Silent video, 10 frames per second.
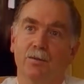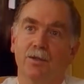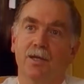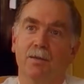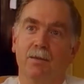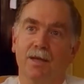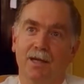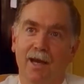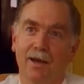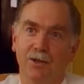with some of the
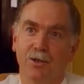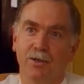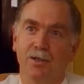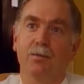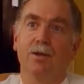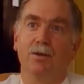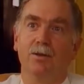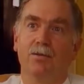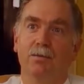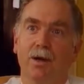medications that we
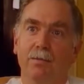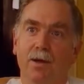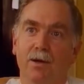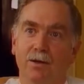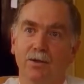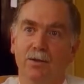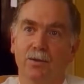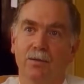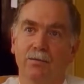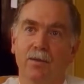use for bipolar
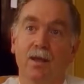disorder.